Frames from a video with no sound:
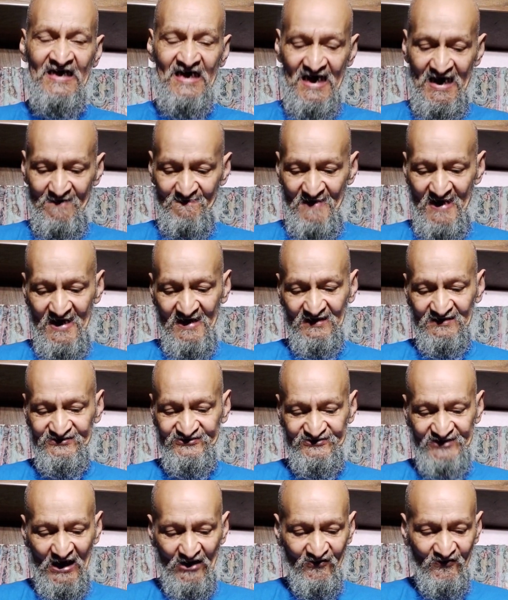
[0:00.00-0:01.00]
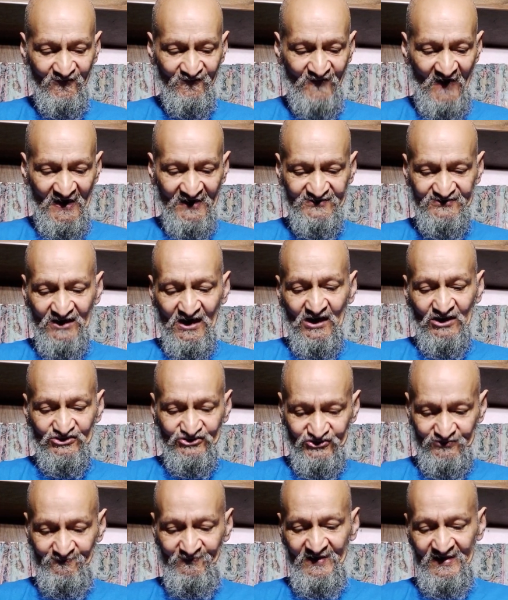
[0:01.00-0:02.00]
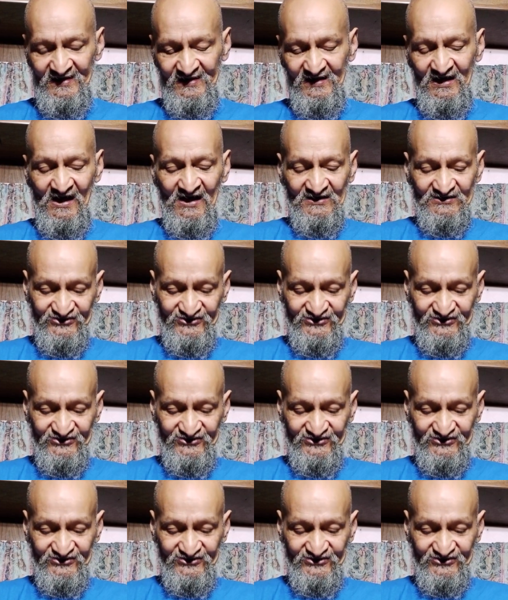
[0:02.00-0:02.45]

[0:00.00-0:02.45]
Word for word: Amen. A sacrifice to be